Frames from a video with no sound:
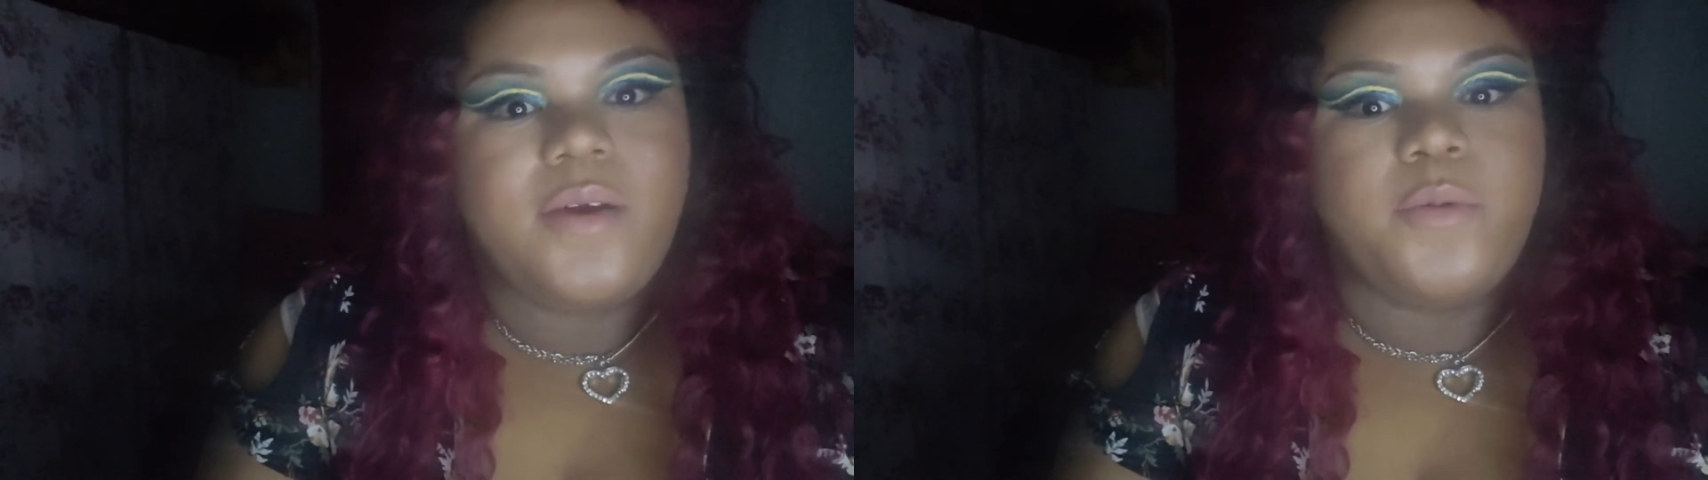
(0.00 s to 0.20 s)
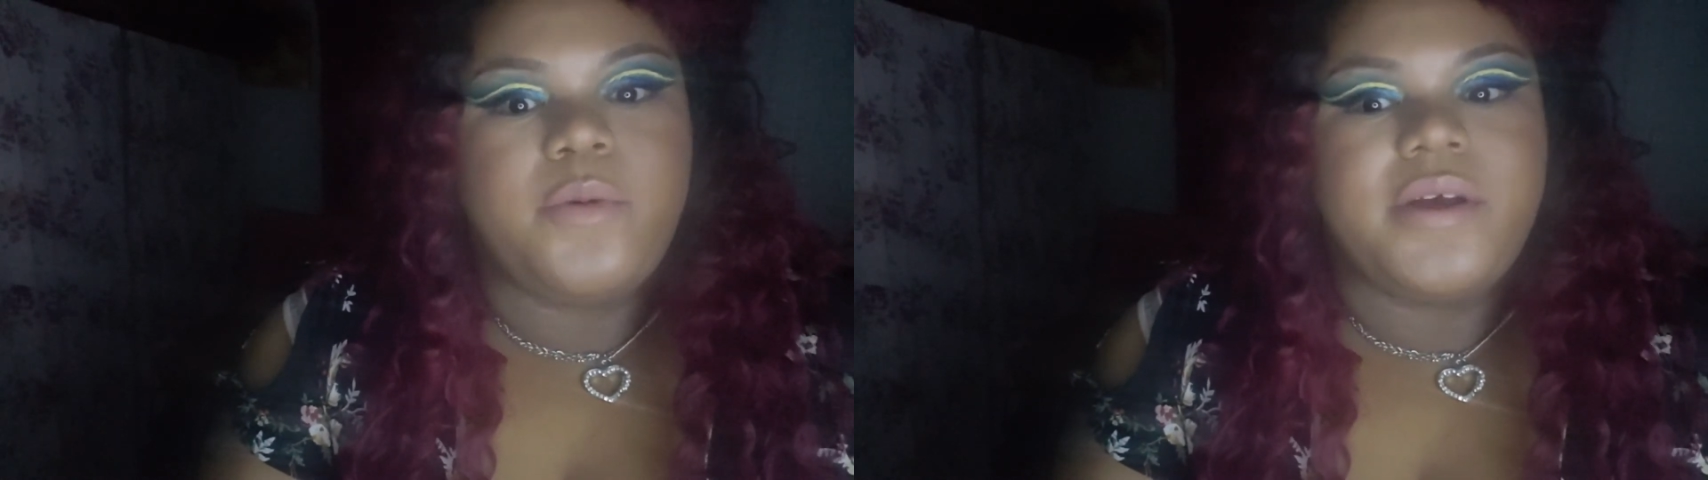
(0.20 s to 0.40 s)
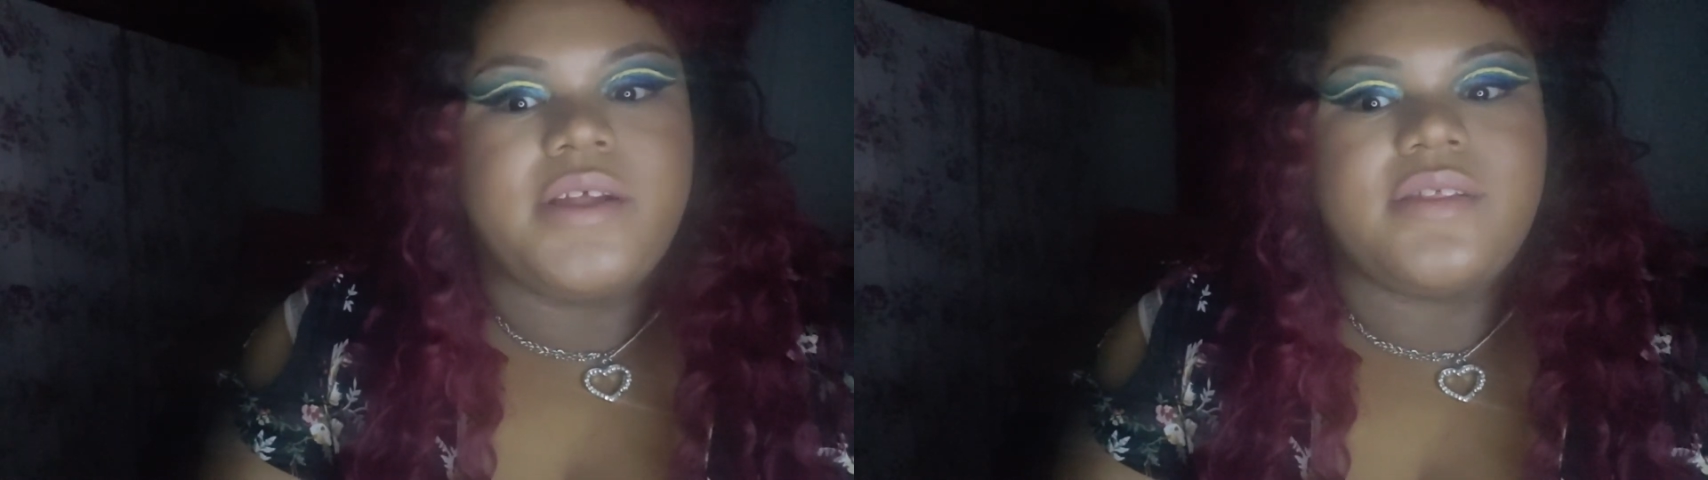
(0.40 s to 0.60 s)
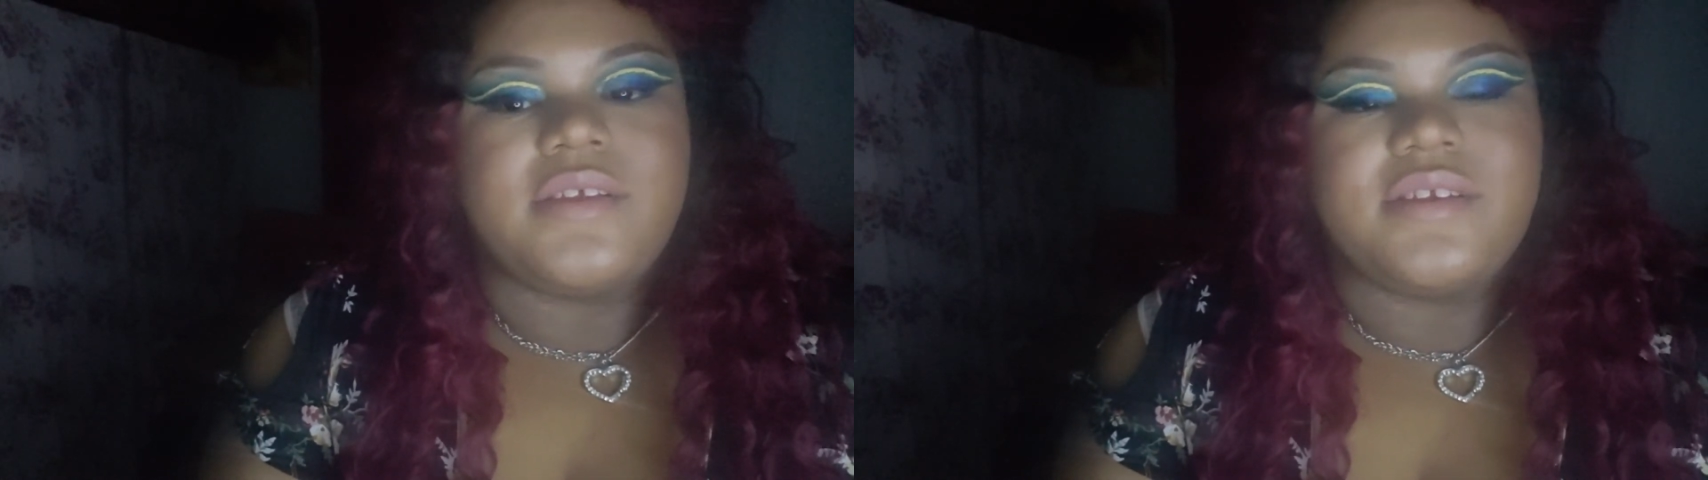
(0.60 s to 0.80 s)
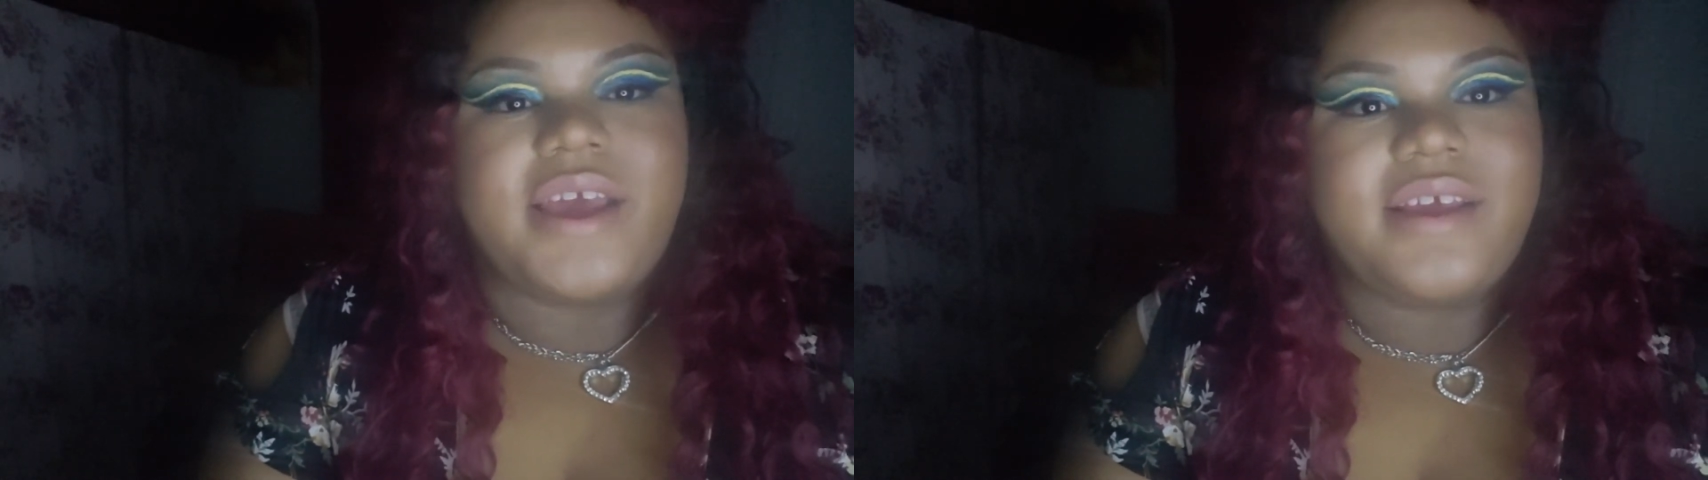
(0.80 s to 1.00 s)
with
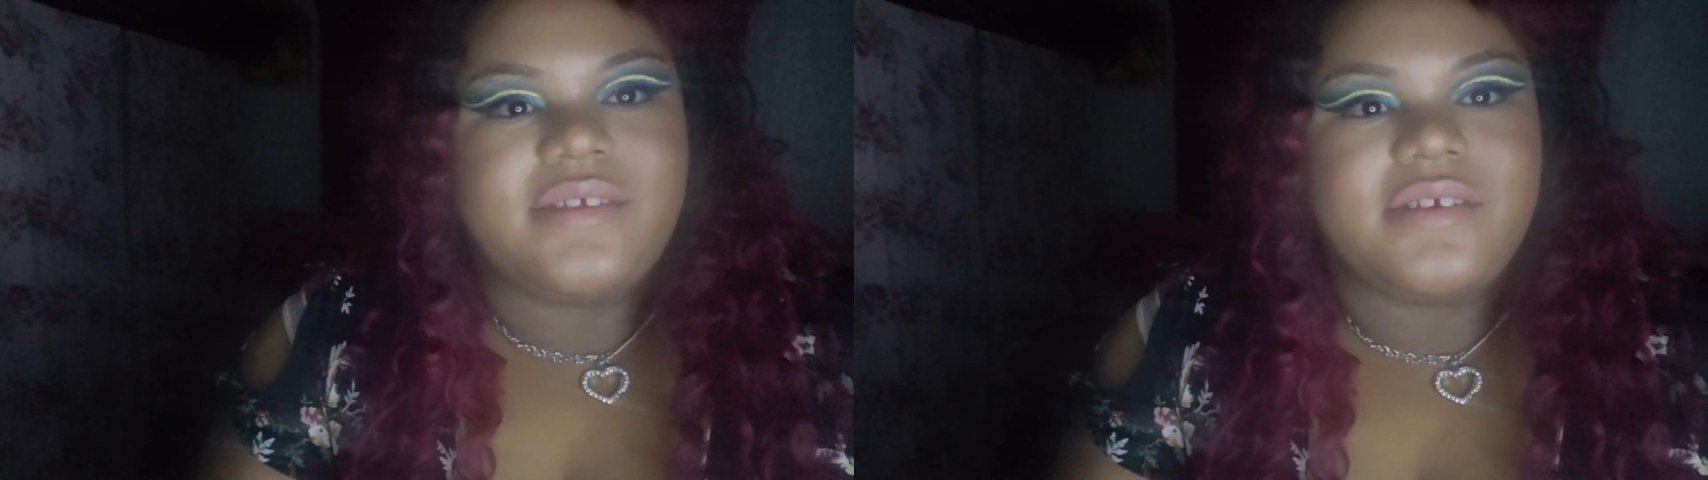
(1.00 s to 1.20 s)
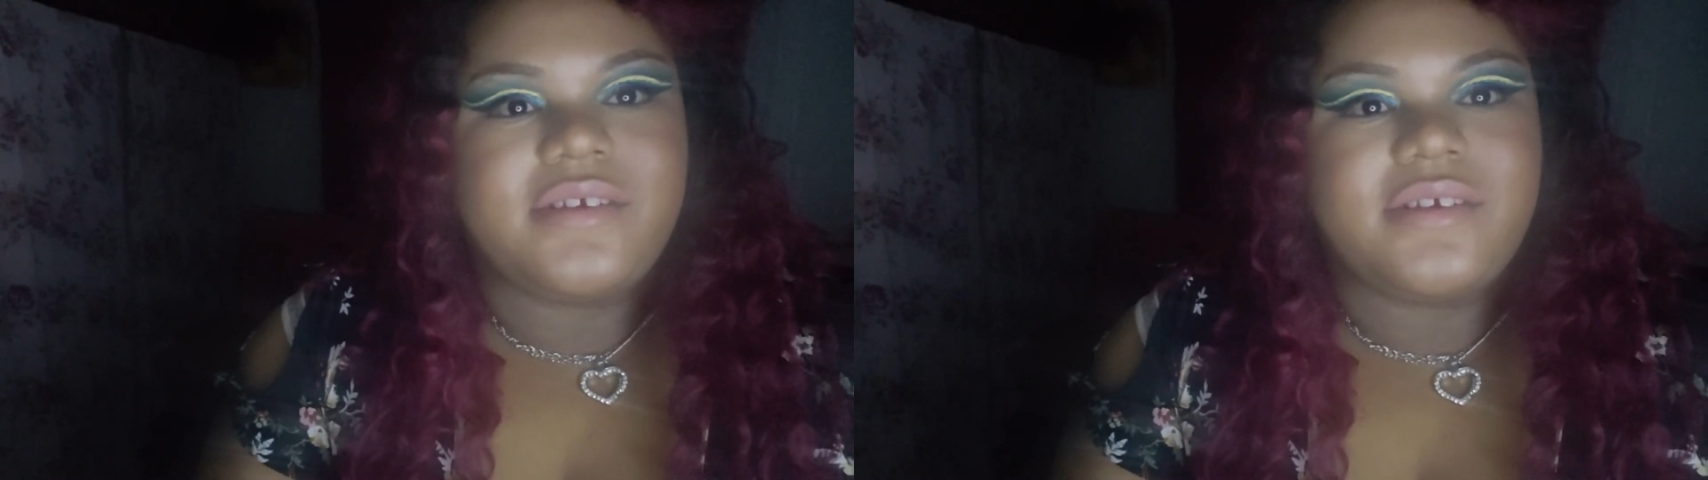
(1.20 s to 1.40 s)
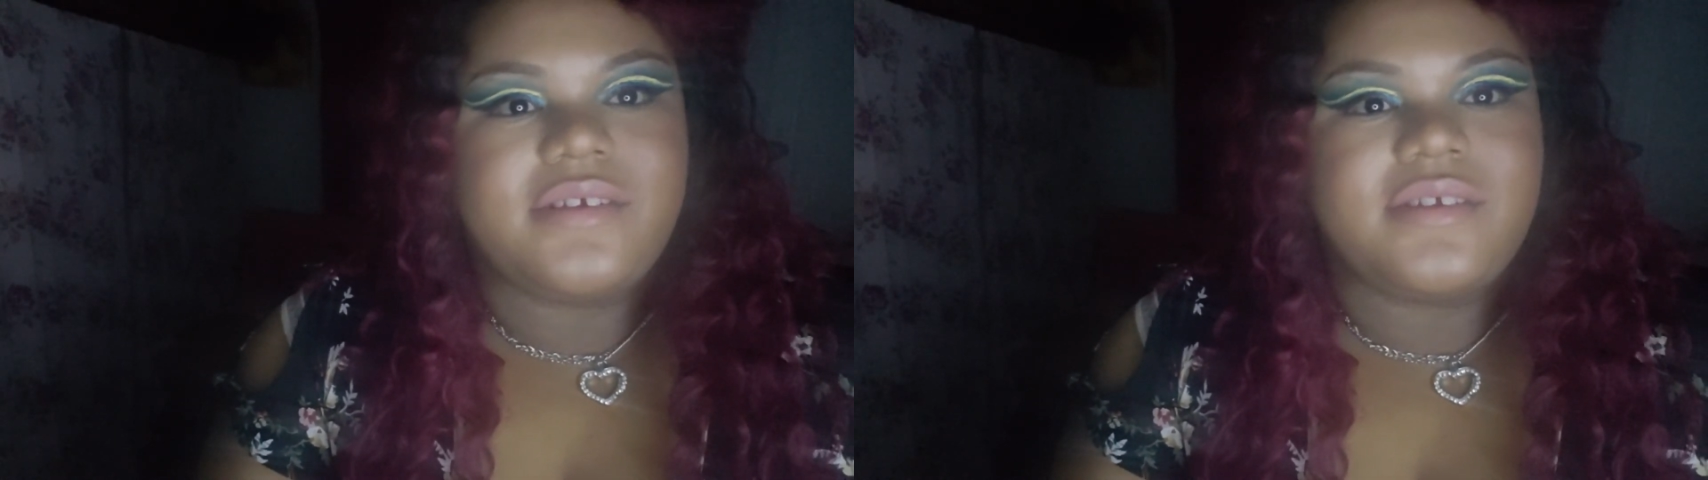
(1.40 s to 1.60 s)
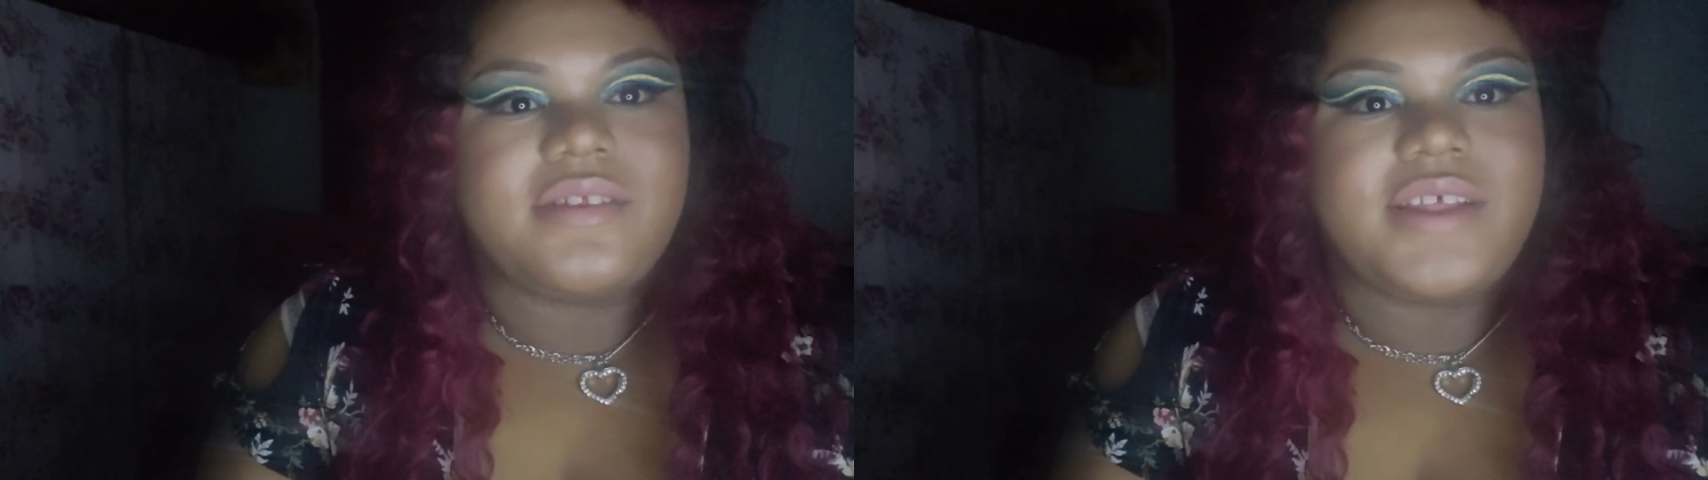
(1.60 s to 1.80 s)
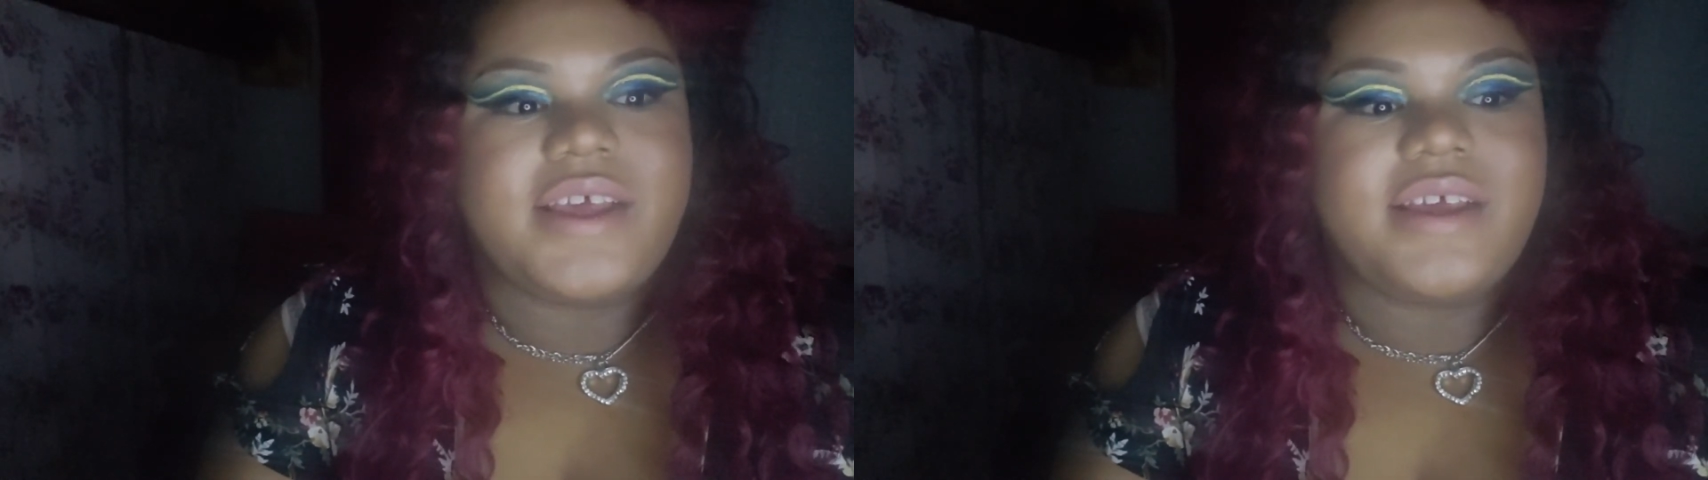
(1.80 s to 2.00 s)
the tasers
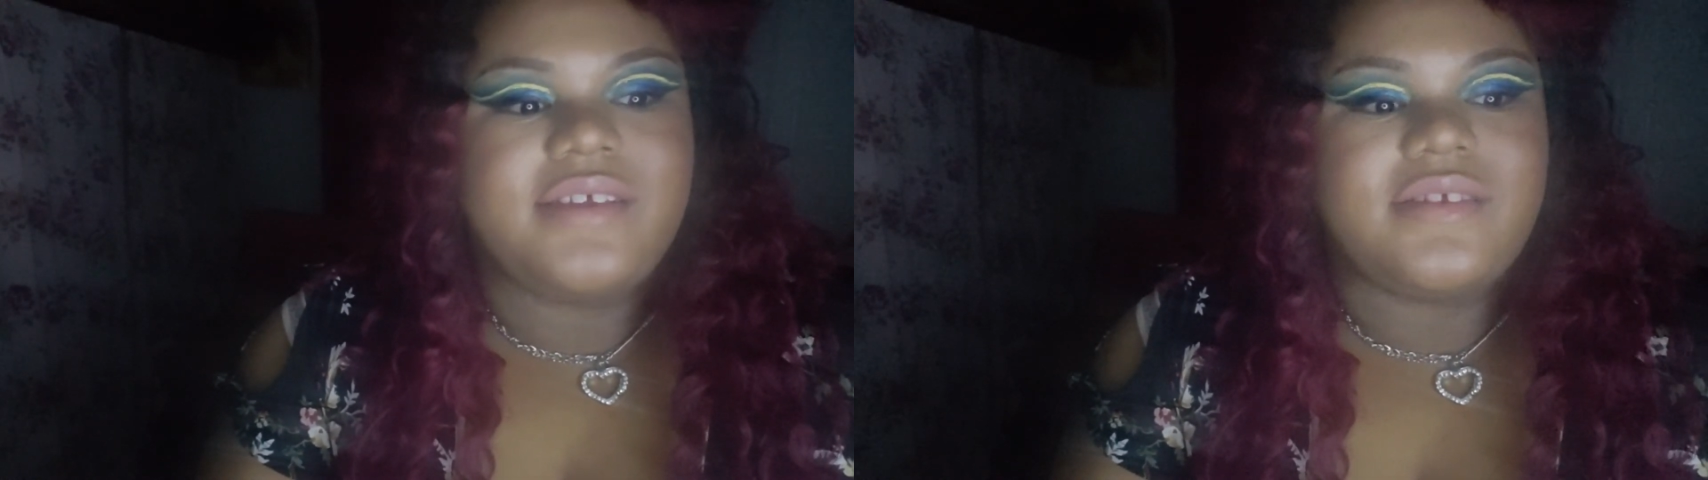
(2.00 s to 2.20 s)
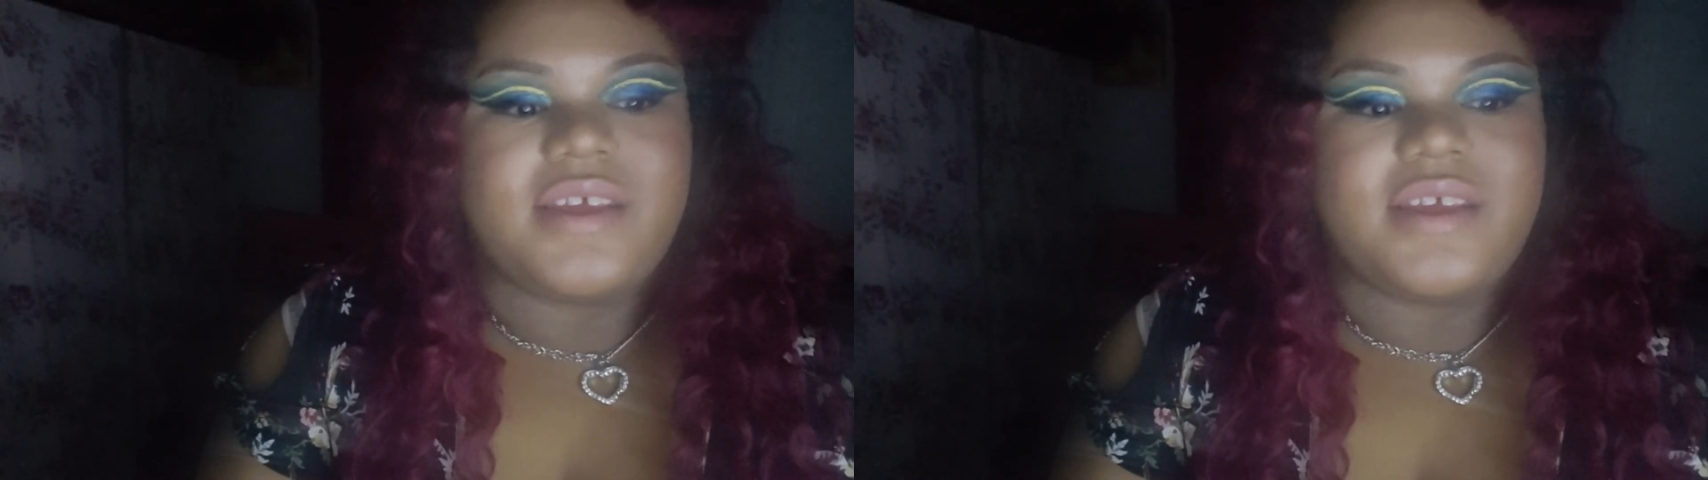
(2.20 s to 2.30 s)
and things,